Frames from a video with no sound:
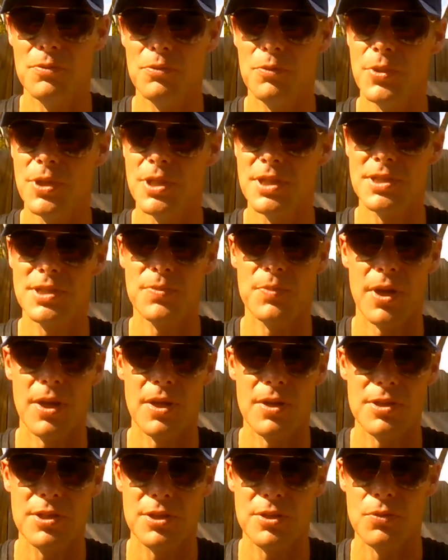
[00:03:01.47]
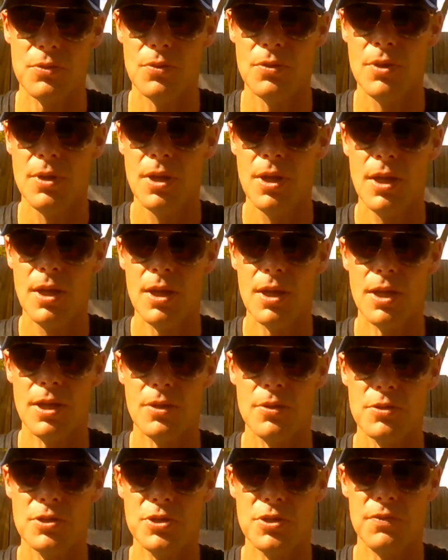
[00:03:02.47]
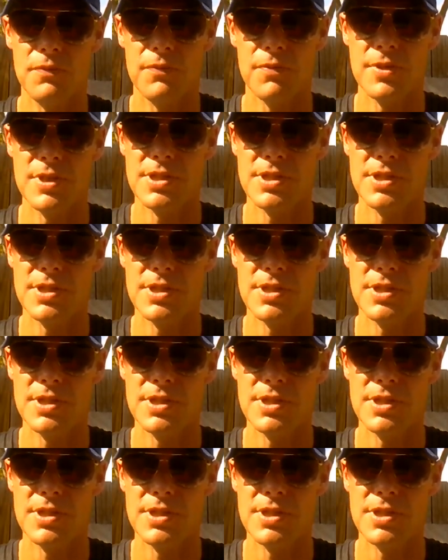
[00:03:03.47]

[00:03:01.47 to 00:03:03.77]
you will be inspired to shoot for